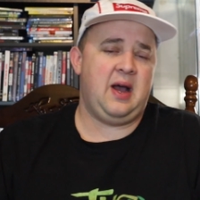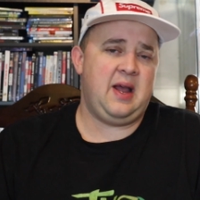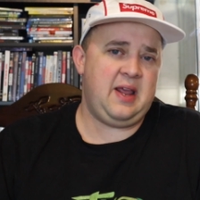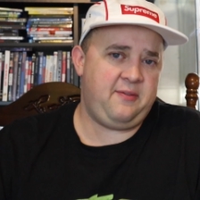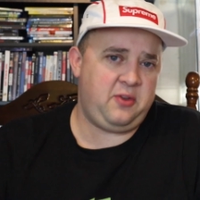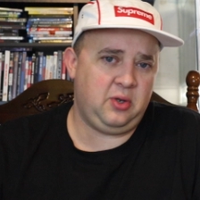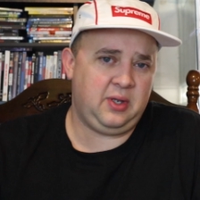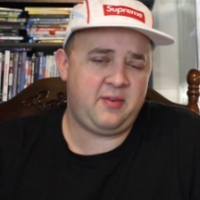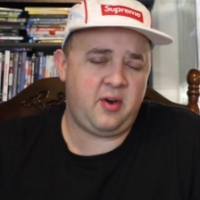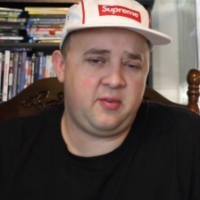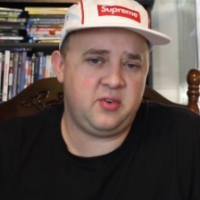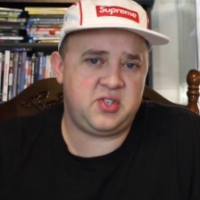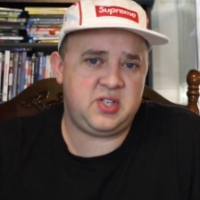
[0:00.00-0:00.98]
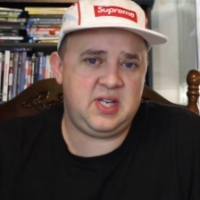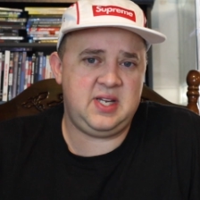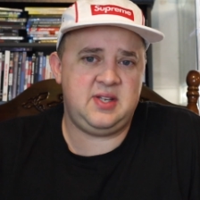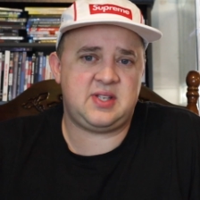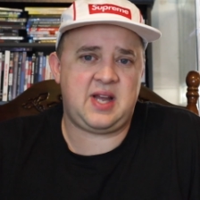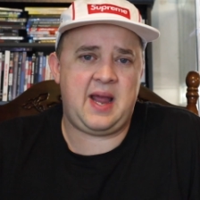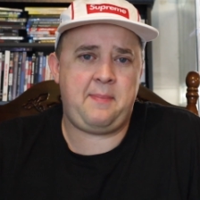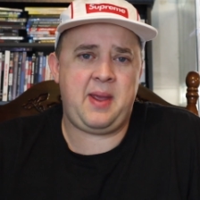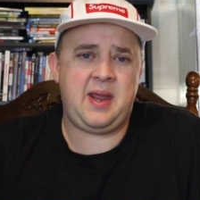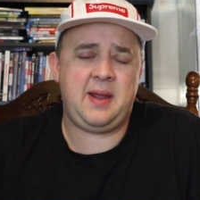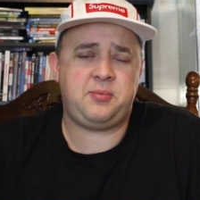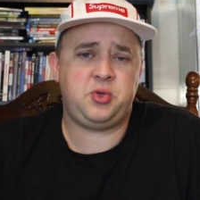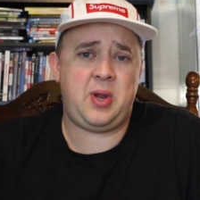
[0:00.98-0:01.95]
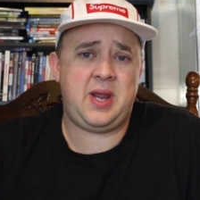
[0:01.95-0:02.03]
If you live overseas, I pay
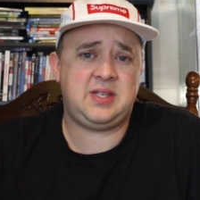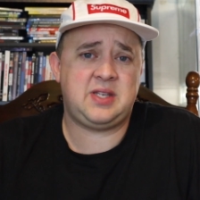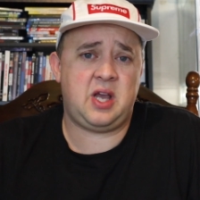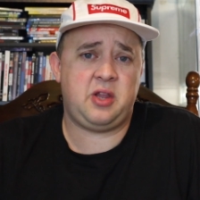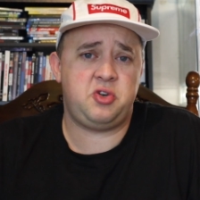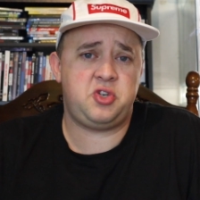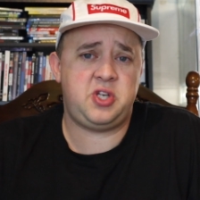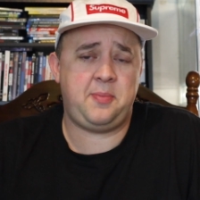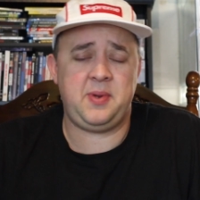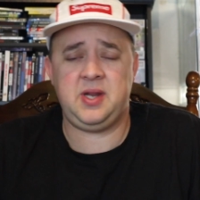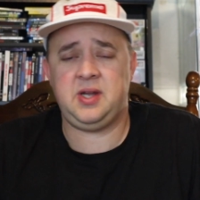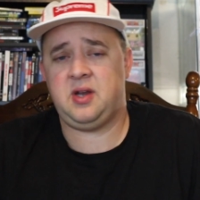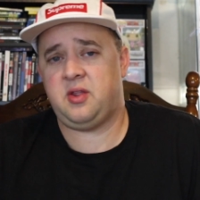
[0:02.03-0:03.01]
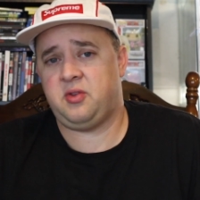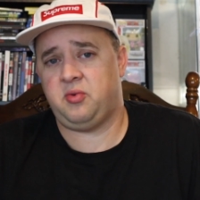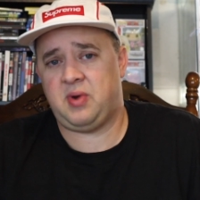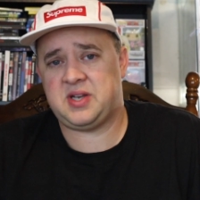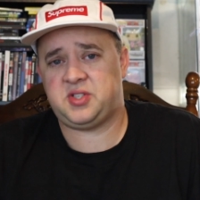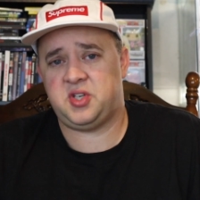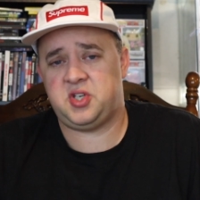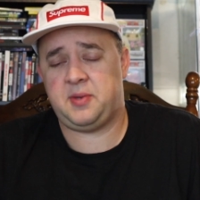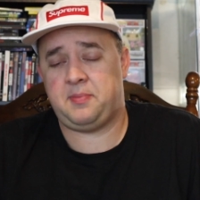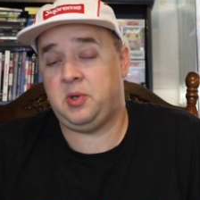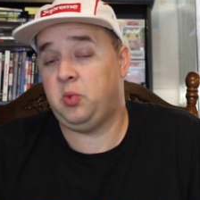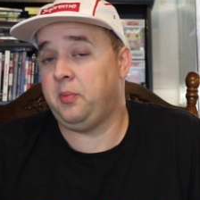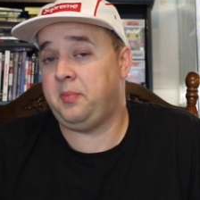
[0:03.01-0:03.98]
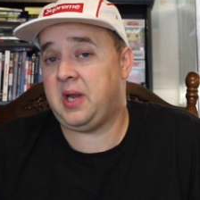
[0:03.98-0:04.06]
up to $8 shipping. The rest of the
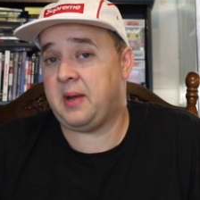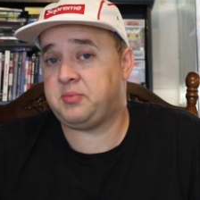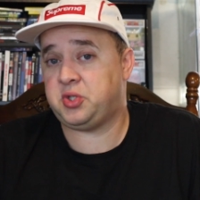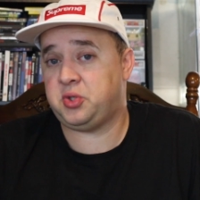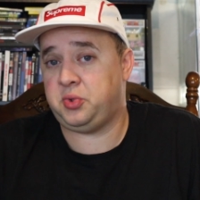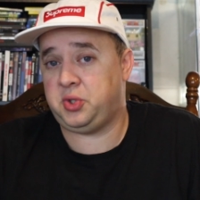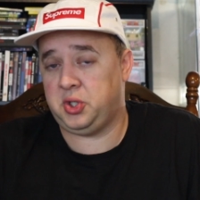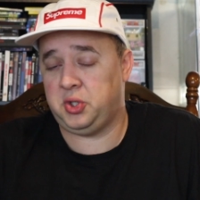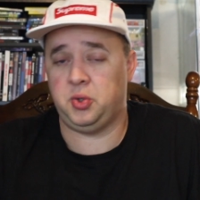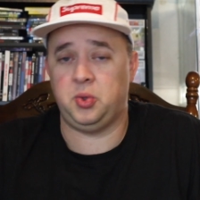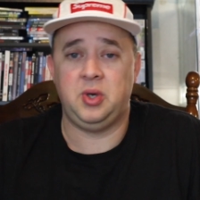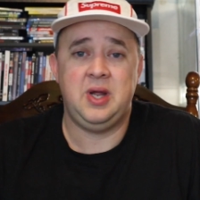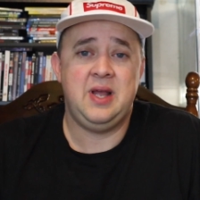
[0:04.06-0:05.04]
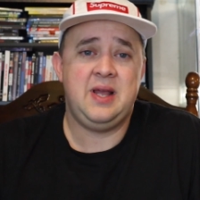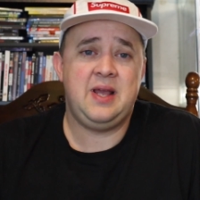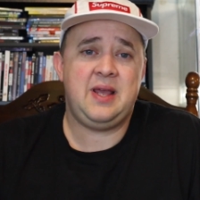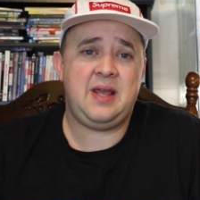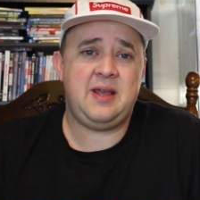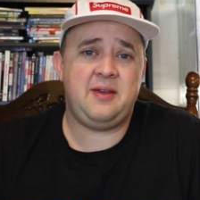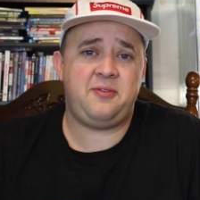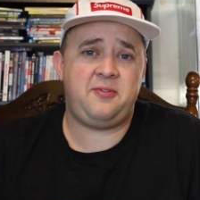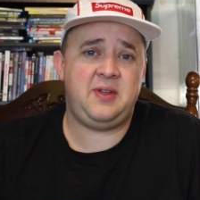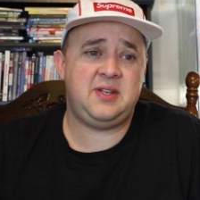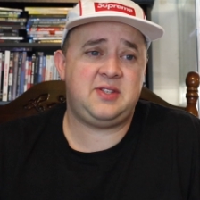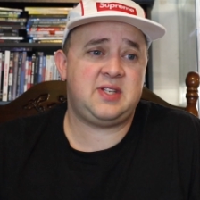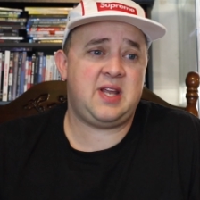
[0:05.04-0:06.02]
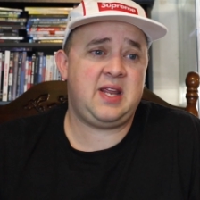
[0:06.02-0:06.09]
shipping would be up to you. If
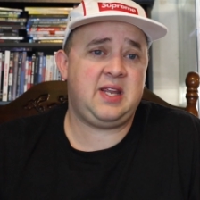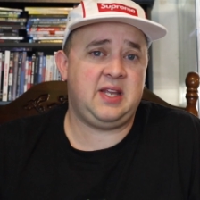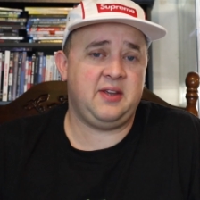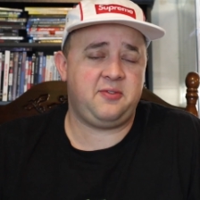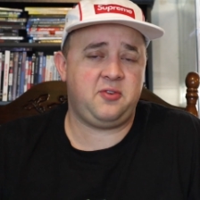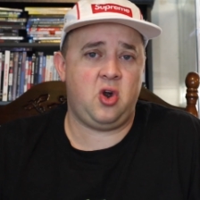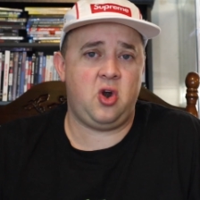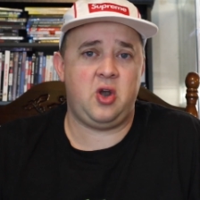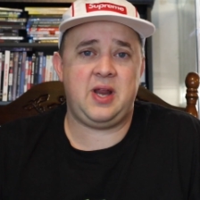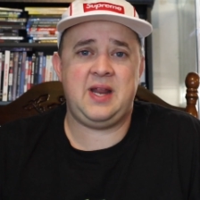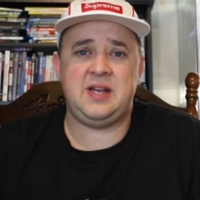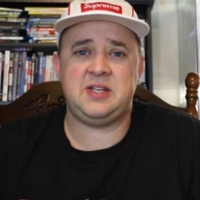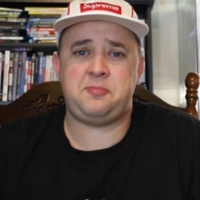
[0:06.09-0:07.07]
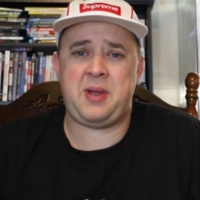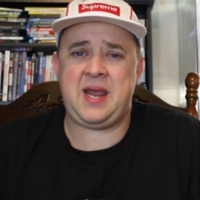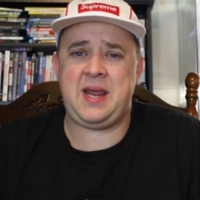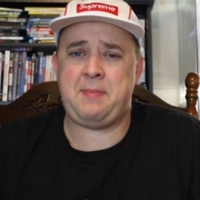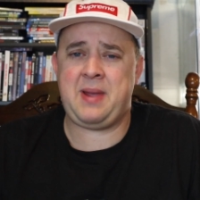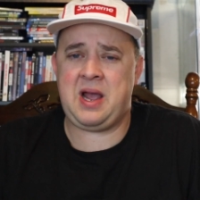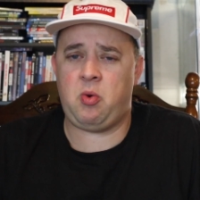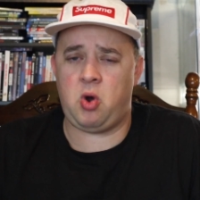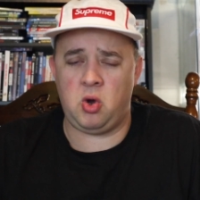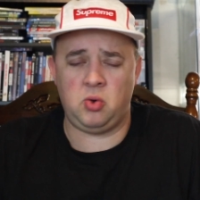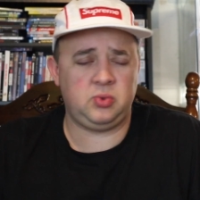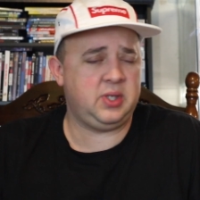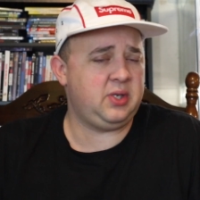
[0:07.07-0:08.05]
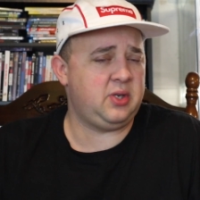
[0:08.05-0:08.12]
it's a gift card, it is PayPal
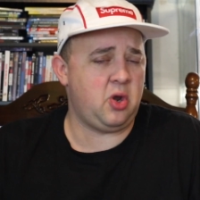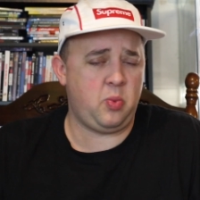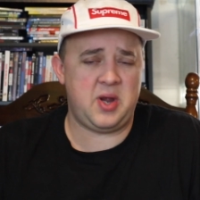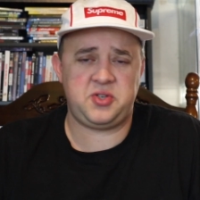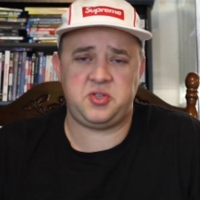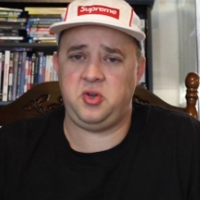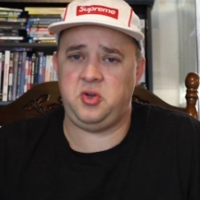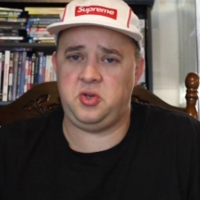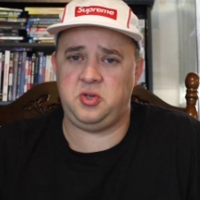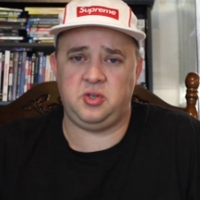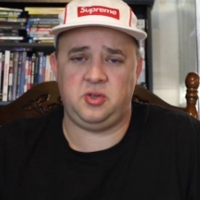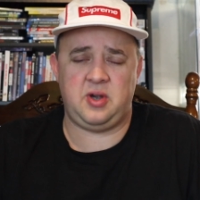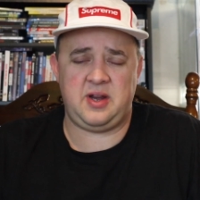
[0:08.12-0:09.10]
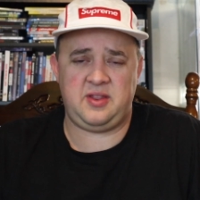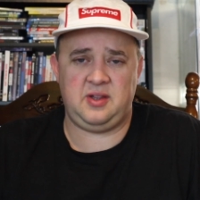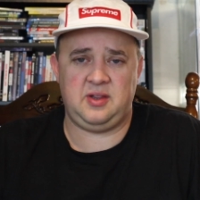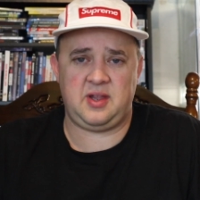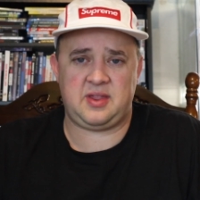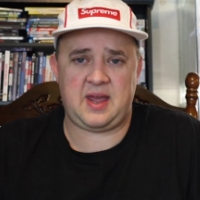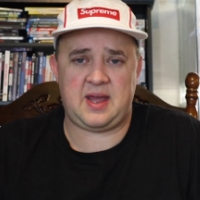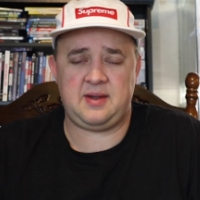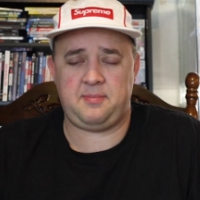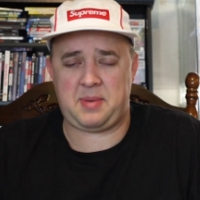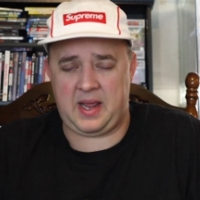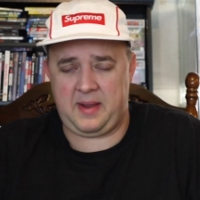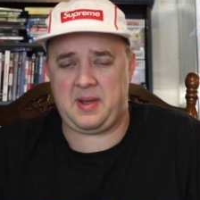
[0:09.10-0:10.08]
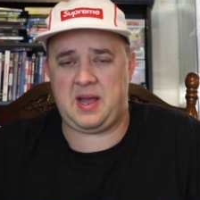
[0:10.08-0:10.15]
only. No Western Union or anything like that.
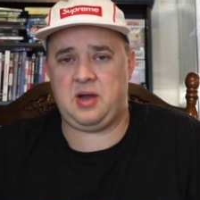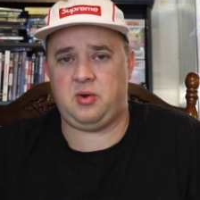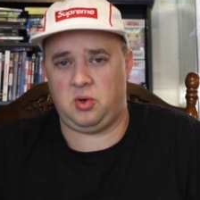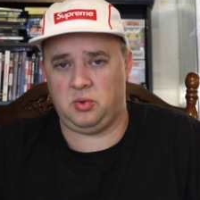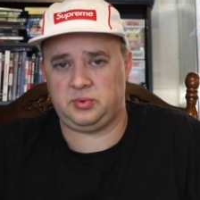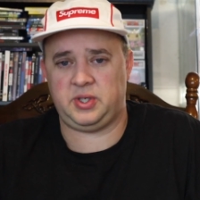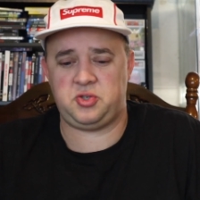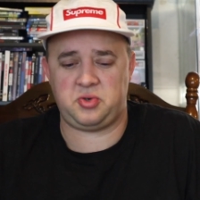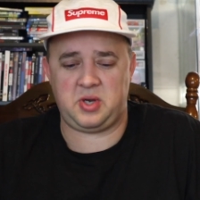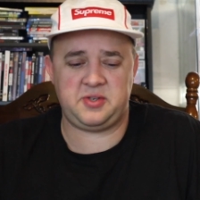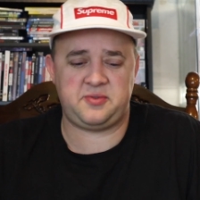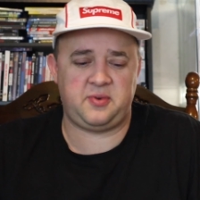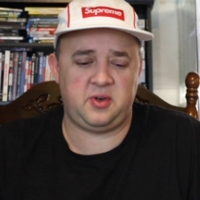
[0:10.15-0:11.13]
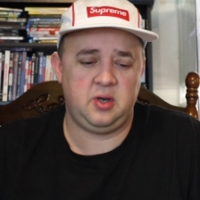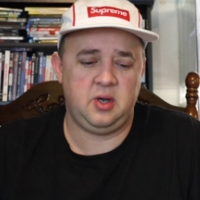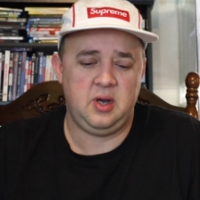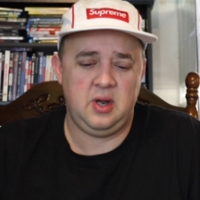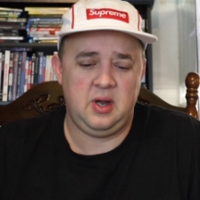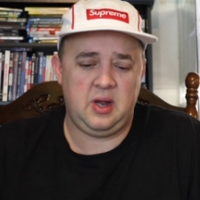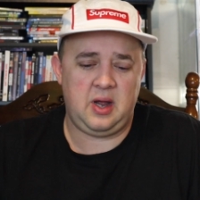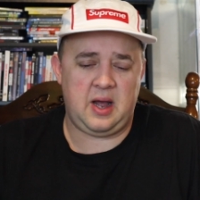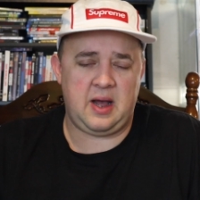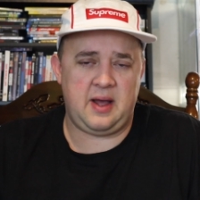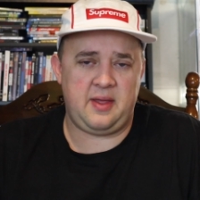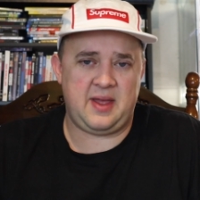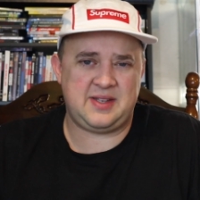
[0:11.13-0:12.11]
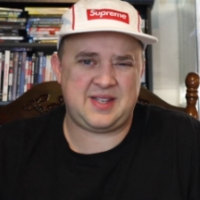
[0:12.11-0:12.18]
PayPal only transfer.
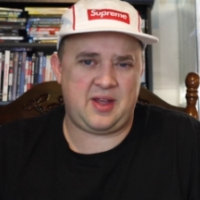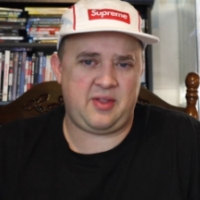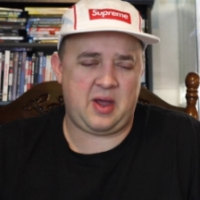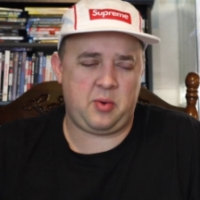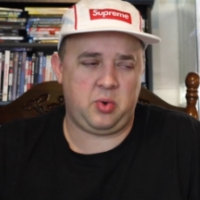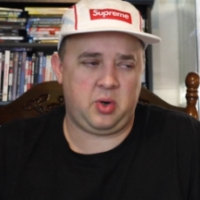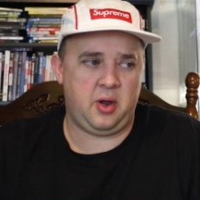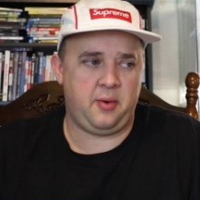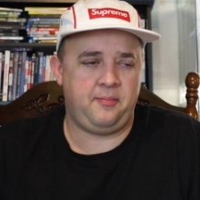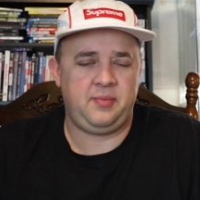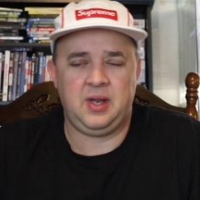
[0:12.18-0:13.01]
That's how that will go.